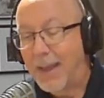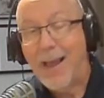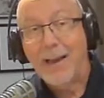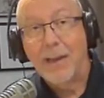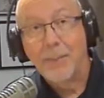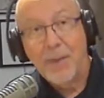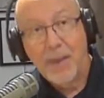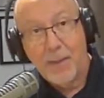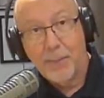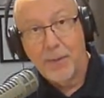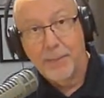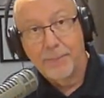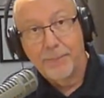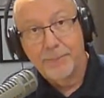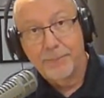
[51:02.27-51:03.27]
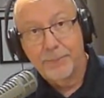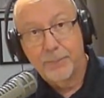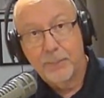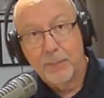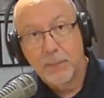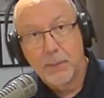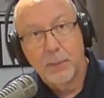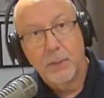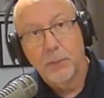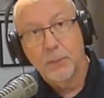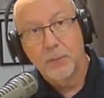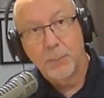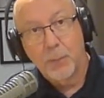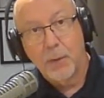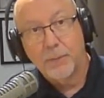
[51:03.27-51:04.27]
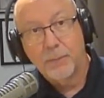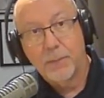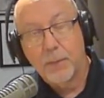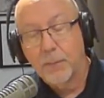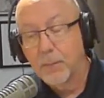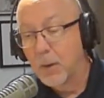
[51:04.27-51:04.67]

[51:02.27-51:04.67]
Alabama, no surprise there.